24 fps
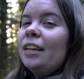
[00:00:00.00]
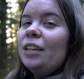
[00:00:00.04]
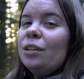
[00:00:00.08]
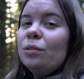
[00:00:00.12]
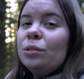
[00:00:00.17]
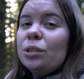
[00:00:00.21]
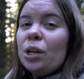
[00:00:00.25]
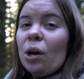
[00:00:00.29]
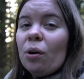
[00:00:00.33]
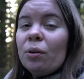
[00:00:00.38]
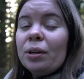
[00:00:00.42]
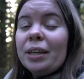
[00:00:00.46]
you
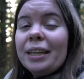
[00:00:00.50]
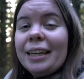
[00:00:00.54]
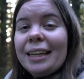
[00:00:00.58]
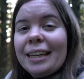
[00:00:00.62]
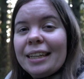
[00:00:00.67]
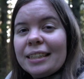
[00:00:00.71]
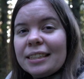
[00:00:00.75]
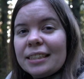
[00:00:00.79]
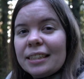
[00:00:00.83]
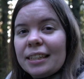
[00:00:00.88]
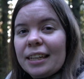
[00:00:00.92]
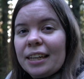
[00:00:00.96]
don't
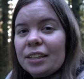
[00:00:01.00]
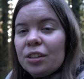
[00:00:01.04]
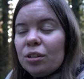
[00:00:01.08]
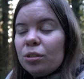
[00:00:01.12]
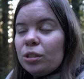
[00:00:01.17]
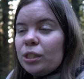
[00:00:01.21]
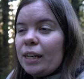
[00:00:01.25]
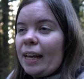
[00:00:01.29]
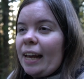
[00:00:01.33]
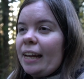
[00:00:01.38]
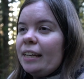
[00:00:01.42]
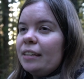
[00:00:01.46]
eat in your
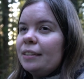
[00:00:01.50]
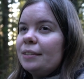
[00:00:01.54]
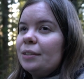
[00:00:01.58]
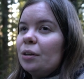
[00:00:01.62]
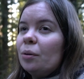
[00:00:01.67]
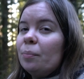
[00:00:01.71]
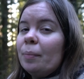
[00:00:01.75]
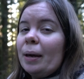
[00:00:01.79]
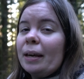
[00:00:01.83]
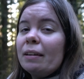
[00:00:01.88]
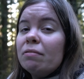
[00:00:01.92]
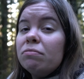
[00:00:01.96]
tent,
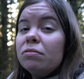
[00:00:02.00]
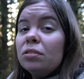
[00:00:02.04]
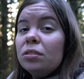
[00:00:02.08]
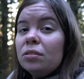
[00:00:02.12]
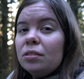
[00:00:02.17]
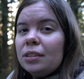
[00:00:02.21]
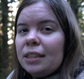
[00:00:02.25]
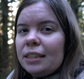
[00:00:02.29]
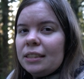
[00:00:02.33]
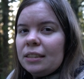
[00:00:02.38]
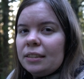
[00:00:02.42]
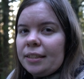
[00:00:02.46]
don't make
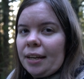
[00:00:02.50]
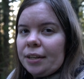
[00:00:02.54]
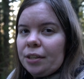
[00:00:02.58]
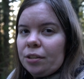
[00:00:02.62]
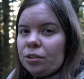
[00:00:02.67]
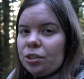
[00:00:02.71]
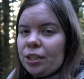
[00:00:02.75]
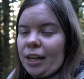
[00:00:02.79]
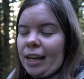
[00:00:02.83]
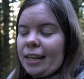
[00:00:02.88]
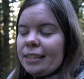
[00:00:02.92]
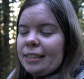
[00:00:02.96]
food inside your
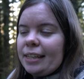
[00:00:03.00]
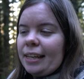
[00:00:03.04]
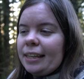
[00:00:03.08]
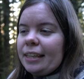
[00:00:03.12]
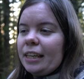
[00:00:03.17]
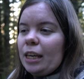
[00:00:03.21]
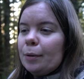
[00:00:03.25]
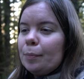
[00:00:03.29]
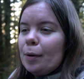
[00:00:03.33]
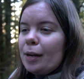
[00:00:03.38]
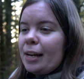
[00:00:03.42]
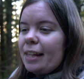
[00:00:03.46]
tent, and
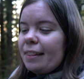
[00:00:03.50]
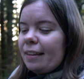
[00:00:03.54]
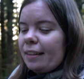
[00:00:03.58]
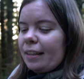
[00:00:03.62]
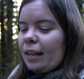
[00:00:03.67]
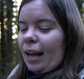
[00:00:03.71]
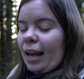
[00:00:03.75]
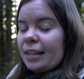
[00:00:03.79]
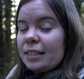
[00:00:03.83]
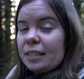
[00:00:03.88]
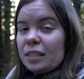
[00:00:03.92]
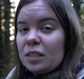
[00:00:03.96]
keep anything
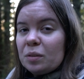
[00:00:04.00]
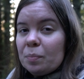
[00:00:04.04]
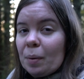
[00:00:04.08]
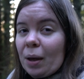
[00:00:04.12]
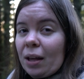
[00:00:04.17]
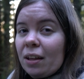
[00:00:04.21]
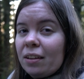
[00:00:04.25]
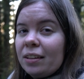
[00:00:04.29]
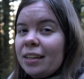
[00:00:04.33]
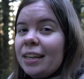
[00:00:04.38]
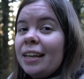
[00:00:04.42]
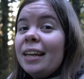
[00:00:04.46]
that has a
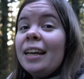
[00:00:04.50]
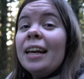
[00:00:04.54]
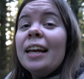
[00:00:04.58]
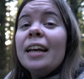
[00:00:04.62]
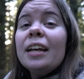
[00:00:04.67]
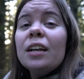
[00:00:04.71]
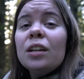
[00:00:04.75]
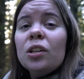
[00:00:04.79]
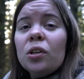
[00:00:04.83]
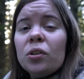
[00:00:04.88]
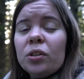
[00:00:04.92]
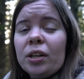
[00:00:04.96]
smell,
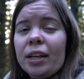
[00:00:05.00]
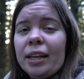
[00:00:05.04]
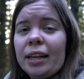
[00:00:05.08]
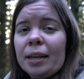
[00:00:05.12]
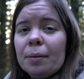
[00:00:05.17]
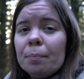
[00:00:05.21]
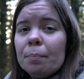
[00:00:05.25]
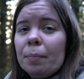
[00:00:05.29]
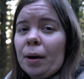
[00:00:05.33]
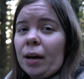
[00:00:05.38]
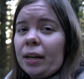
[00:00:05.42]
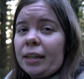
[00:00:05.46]

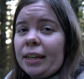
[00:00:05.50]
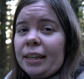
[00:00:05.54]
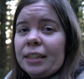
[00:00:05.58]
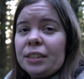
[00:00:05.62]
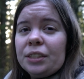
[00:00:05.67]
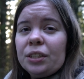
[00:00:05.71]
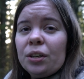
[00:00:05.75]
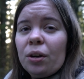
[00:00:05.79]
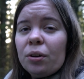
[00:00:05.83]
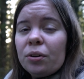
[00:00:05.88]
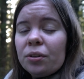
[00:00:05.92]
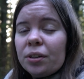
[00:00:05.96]
including body
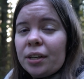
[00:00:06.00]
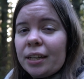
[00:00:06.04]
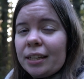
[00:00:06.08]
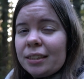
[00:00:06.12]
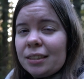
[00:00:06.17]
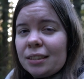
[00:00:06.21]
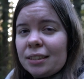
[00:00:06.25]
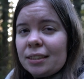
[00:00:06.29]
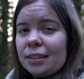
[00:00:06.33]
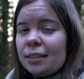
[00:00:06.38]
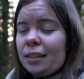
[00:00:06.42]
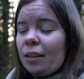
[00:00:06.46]

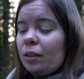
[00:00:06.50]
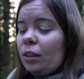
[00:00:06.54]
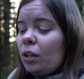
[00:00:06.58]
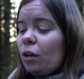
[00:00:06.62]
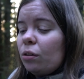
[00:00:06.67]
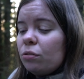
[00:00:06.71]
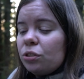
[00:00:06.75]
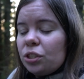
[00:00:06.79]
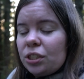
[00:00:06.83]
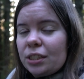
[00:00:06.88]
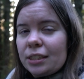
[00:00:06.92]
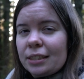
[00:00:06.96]
deodorants,
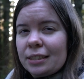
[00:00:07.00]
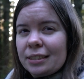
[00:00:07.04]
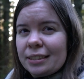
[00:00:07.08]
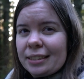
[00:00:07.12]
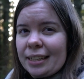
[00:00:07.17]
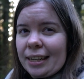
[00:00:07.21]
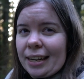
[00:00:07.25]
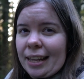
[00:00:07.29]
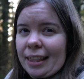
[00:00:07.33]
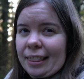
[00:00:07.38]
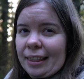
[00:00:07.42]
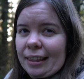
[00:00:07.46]
lotions,
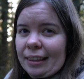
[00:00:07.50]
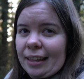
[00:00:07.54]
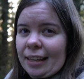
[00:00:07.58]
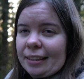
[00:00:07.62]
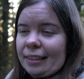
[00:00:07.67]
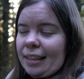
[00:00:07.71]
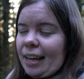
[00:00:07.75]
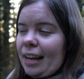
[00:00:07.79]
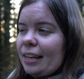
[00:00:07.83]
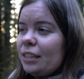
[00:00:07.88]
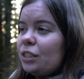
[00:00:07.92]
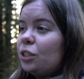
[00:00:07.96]
anything
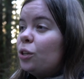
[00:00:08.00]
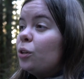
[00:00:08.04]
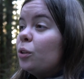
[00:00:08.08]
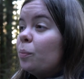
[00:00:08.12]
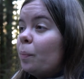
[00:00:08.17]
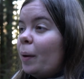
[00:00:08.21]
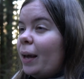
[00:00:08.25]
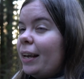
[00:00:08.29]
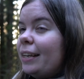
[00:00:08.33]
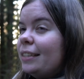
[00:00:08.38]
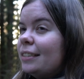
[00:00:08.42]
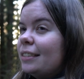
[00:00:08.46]
like that.
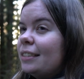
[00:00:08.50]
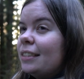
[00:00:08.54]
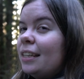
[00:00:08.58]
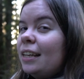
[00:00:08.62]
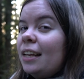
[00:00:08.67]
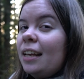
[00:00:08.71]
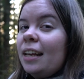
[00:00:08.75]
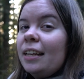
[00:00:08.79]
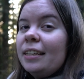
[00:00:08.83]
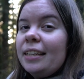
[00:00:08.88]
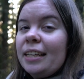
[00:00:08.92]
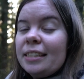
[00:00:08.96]
Toothpaste
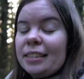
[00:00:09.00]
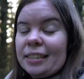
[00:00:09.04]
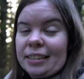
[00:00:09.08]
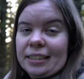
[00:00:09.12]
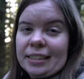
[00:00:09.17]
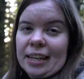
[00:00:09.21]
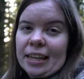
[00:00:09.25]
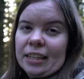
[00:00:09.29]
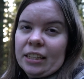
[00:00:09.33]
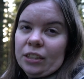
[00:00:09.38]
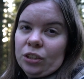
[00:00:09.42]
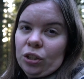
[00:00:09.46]
needs to
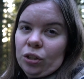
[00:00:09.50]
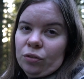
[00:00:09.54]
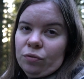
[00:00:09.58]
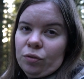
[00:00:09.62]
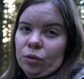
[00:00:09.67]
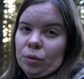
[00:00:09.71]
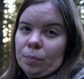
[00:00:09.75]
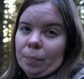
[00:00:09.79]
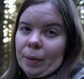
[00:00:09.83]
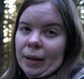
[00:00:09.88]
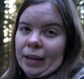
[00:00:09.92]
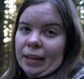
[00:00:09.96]
stay in your
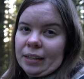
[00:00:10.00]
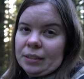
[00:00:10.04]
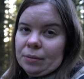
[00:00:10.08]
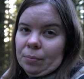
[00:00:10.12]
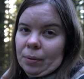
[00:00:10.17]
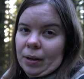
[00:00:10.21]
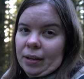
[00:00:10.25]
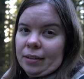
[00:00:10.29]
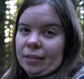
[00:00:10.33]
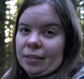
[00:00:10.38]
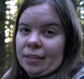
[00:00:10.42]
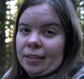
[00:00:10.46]
food bag as
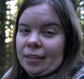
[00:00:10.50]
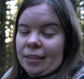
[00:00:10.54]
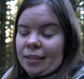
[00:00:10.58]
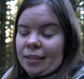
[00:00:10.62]
well.